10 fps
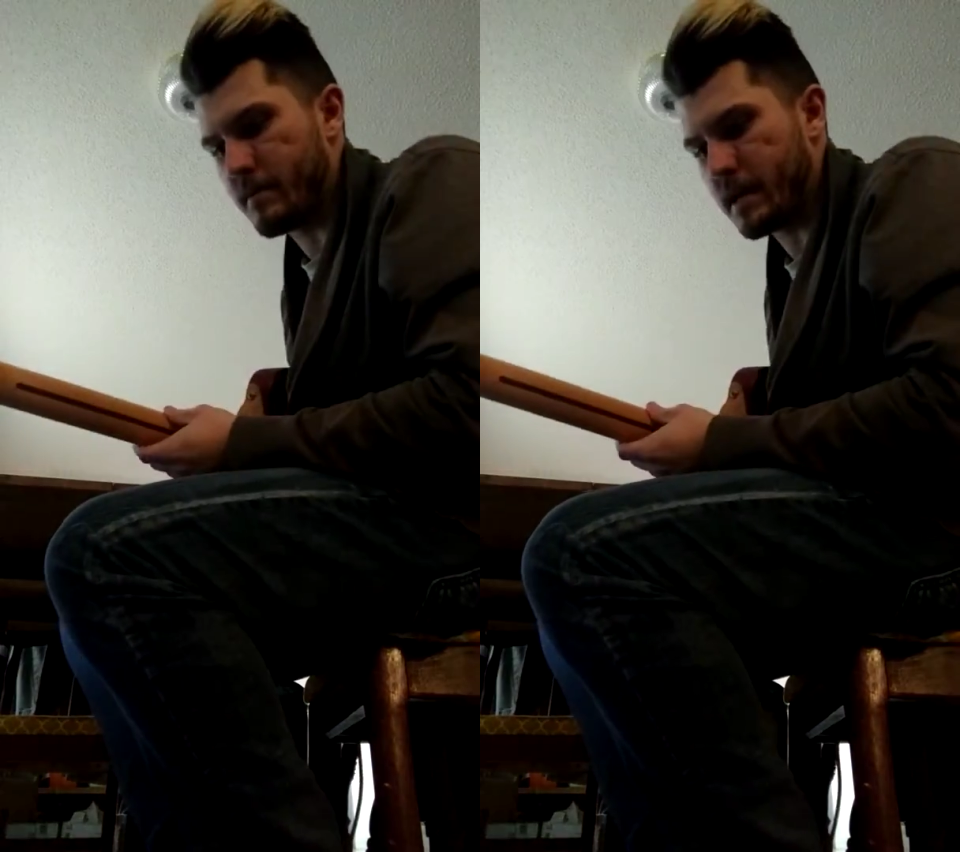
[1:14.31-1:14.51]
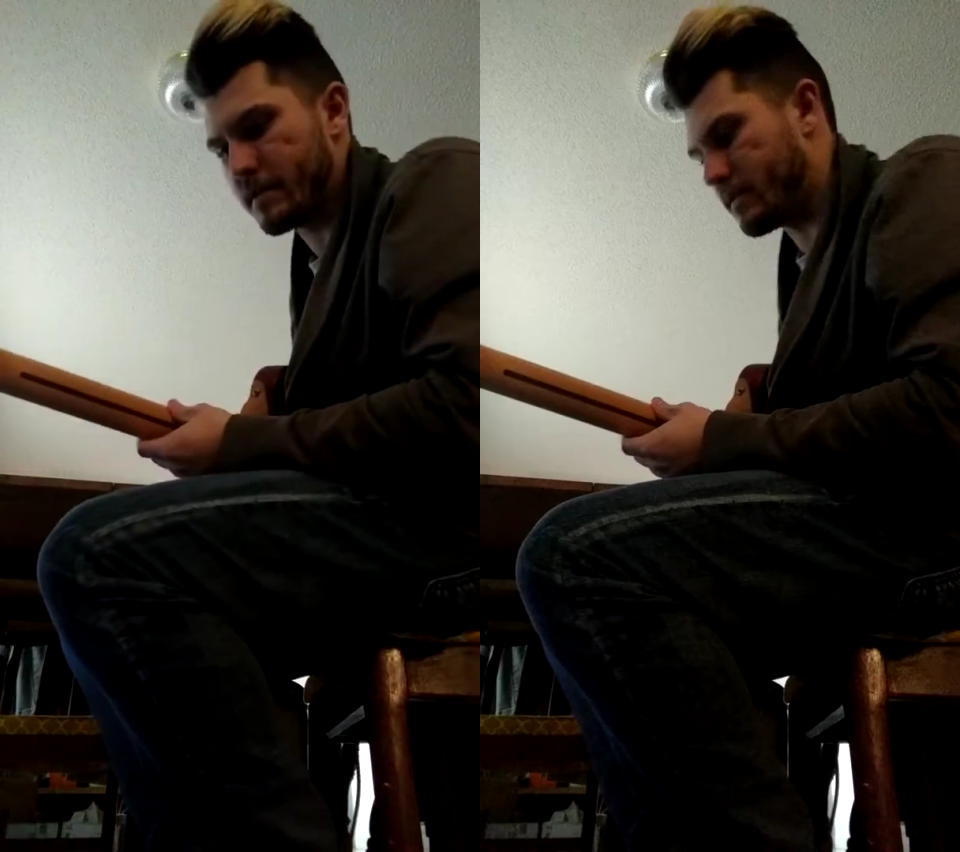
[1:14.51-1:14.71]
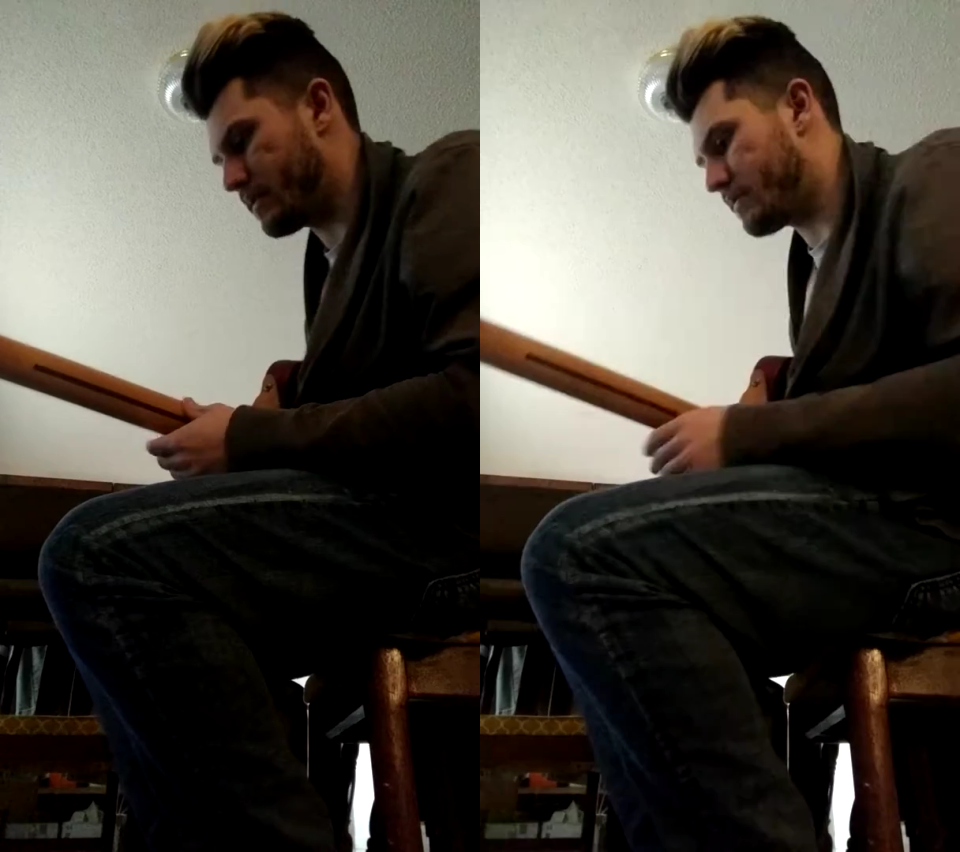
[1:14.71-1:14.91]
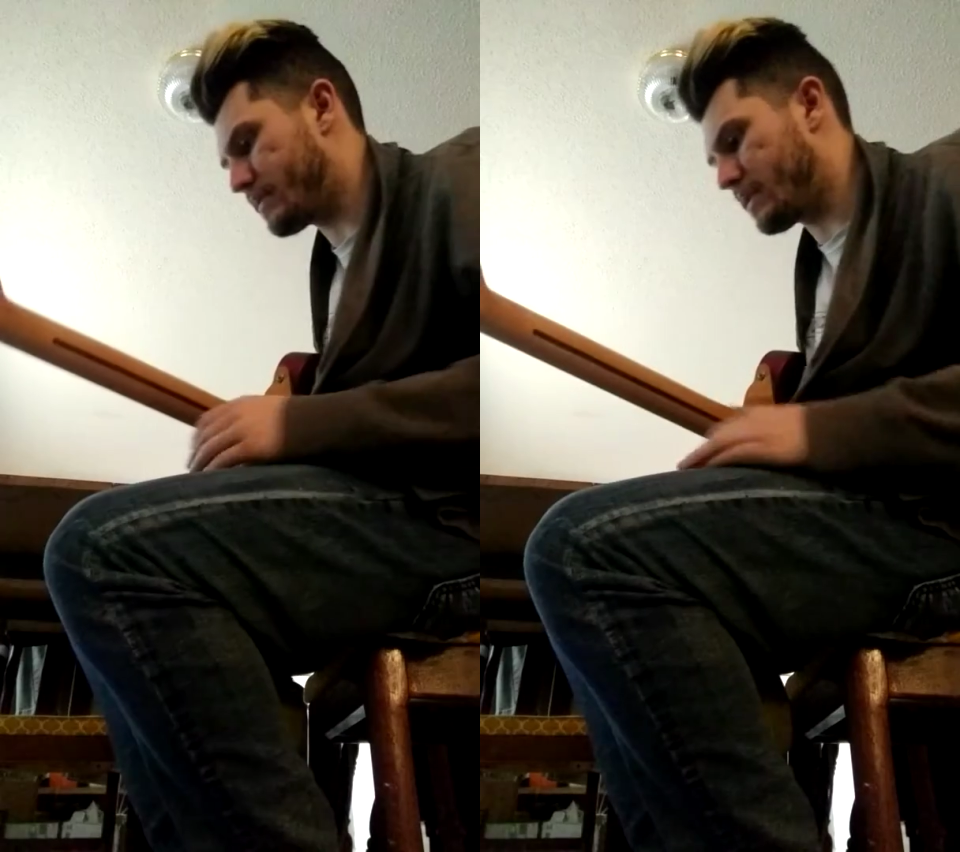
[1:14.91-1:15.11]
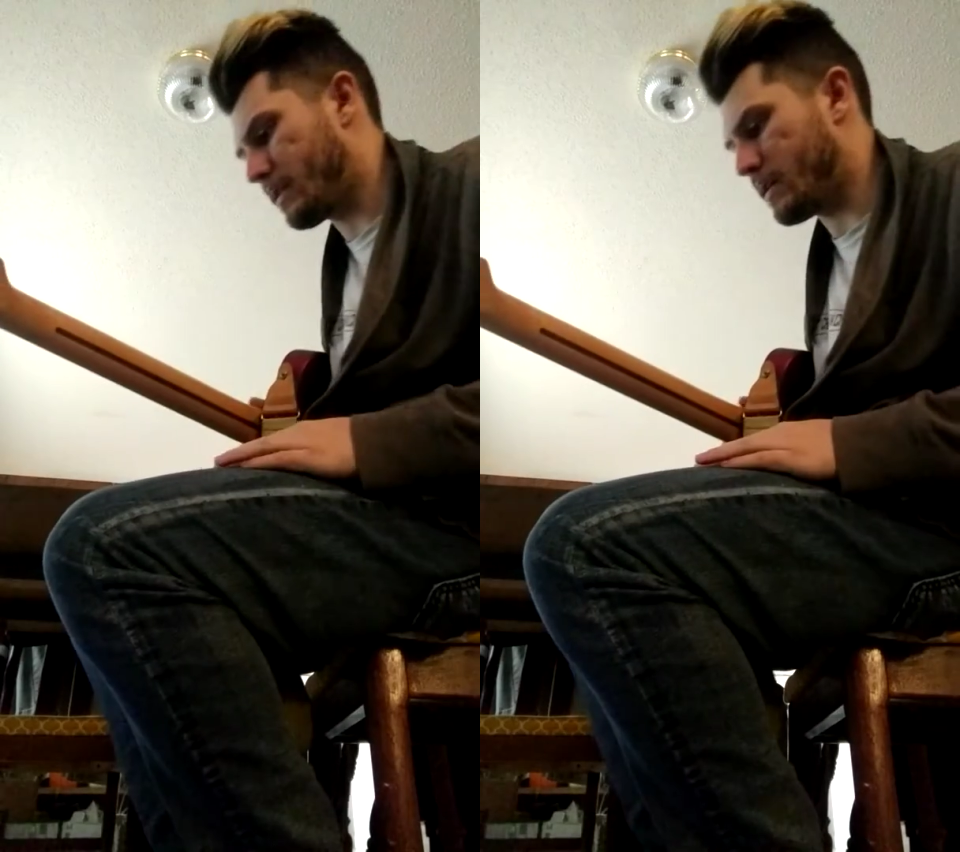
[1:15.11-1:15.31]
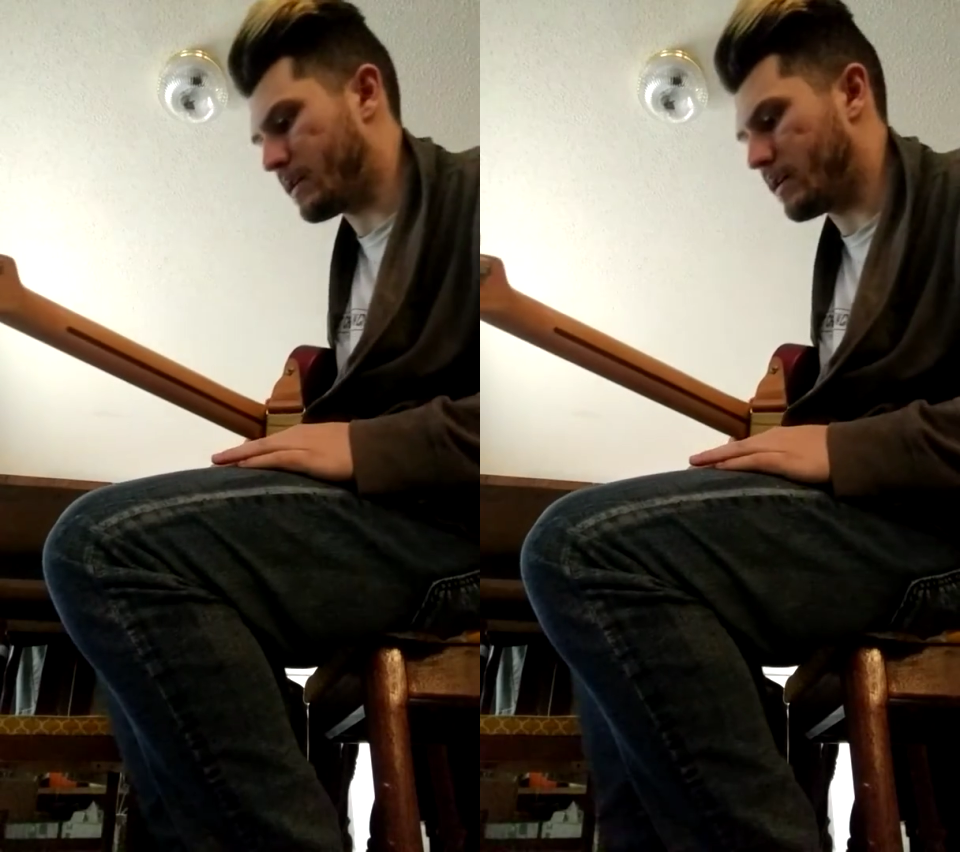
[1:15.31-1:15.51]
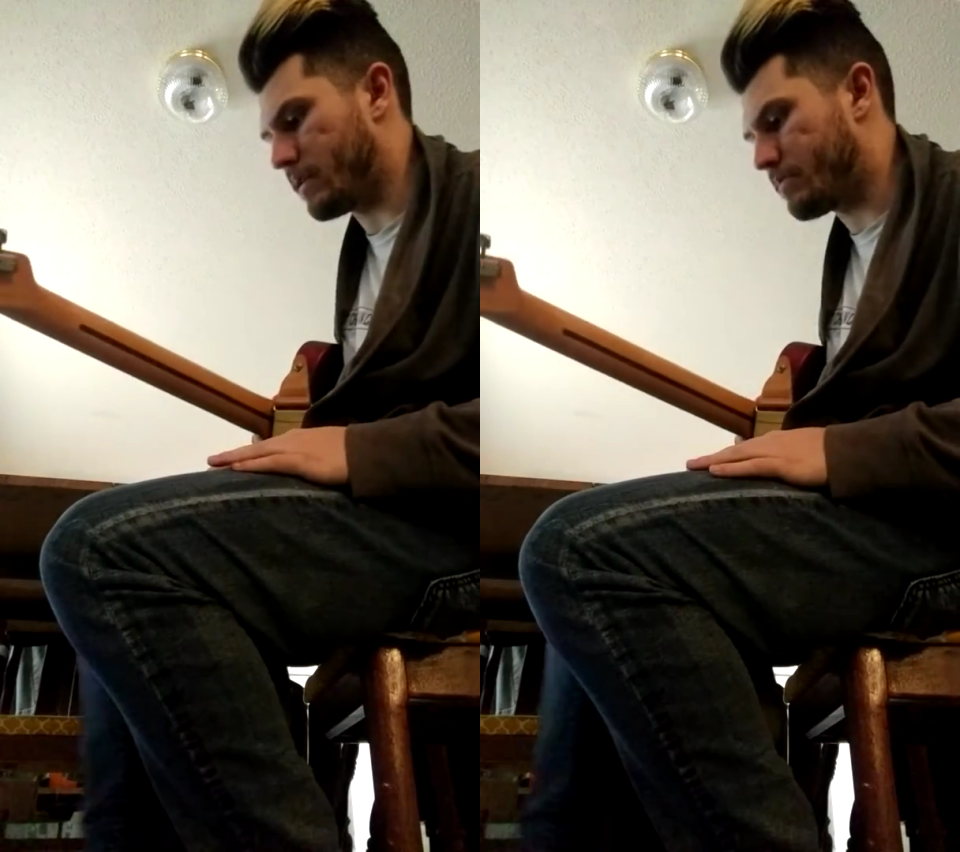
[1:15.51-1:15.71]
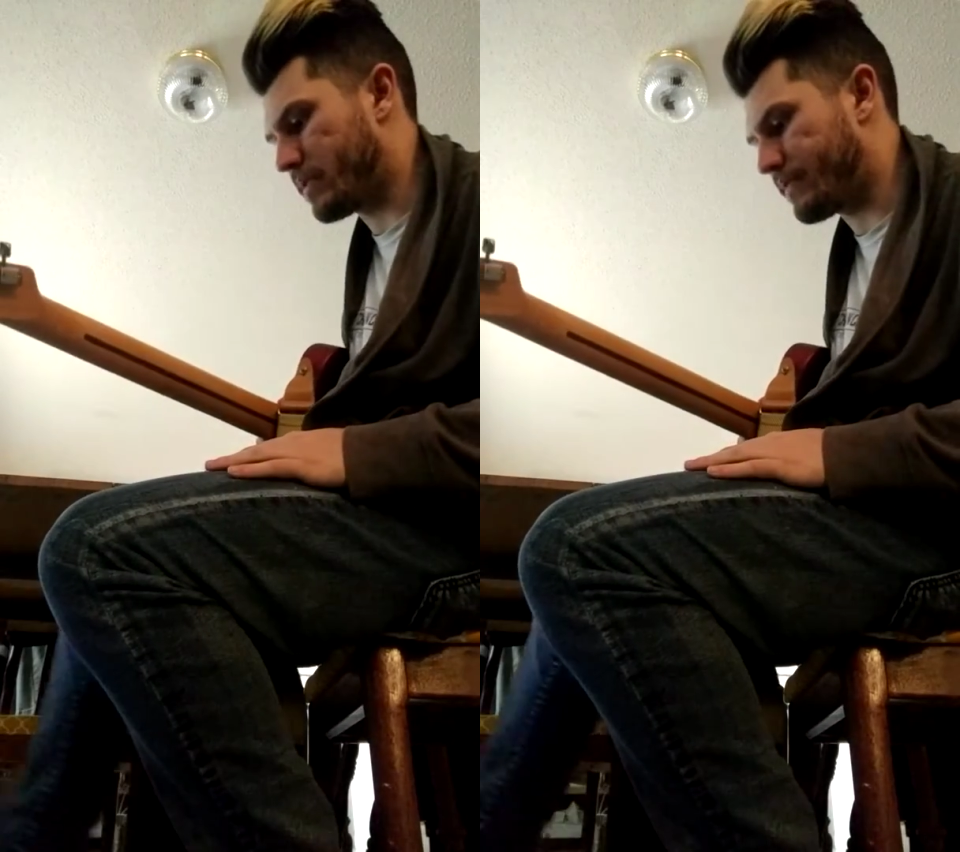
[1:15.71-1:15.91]
I'm actually using
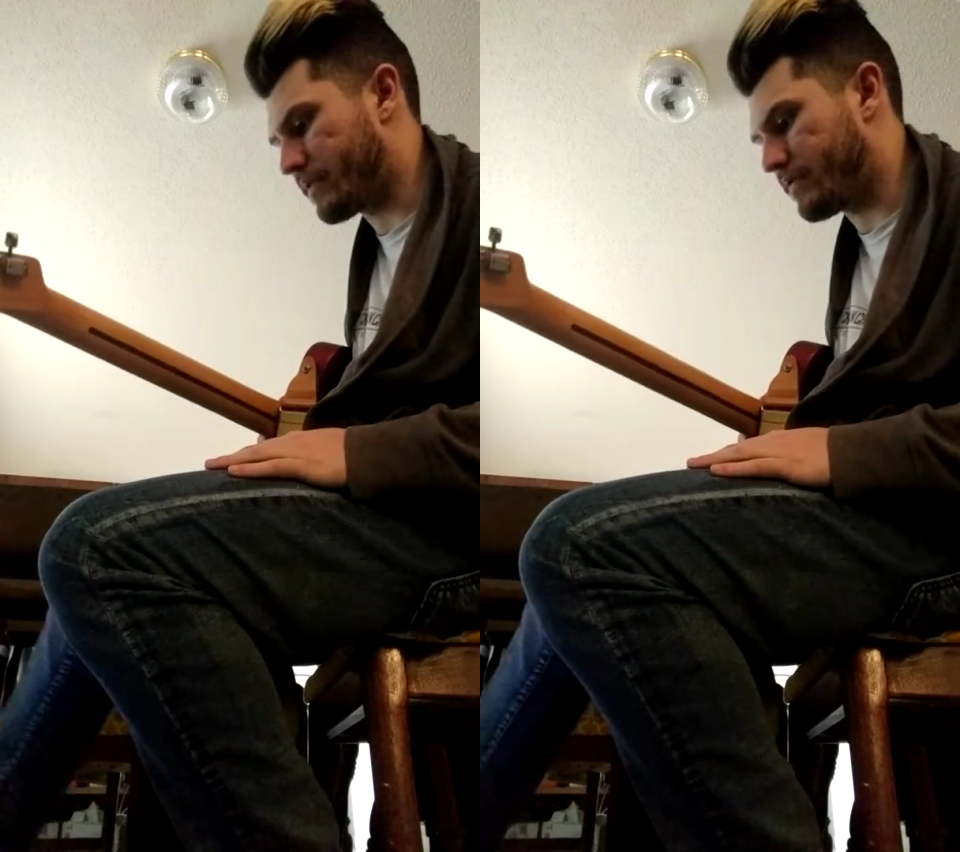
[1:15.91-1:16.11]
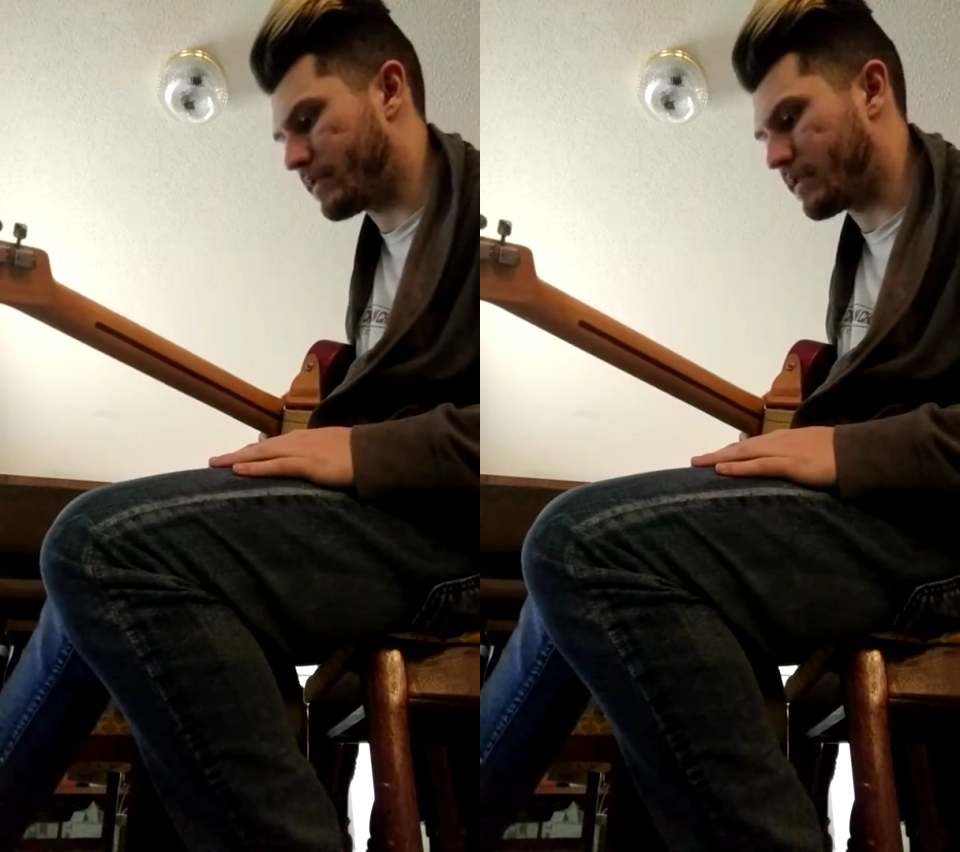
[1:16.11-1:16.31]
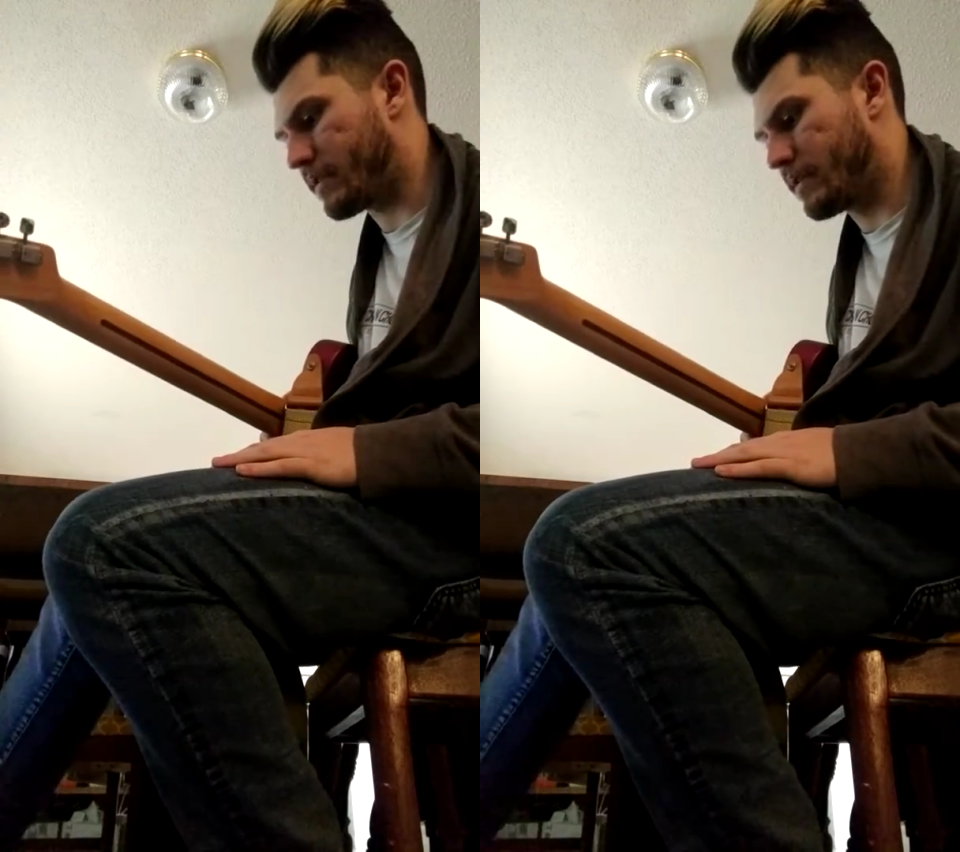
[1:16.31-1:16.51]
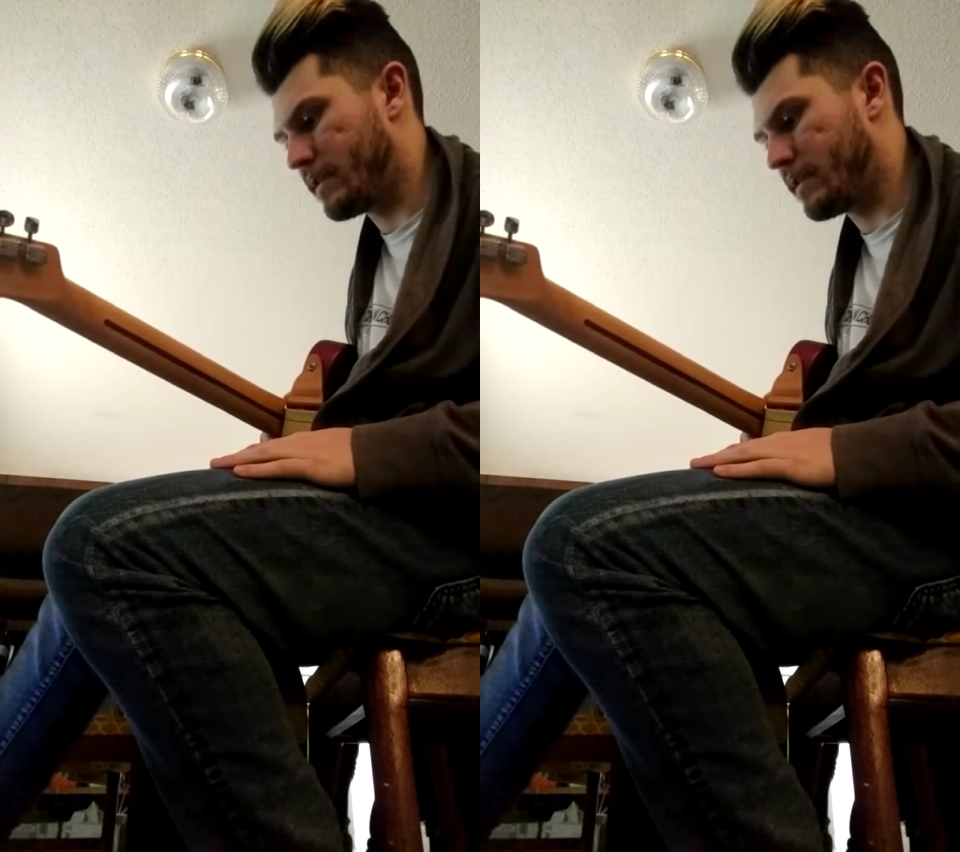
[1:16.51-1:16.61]
a perfect fifth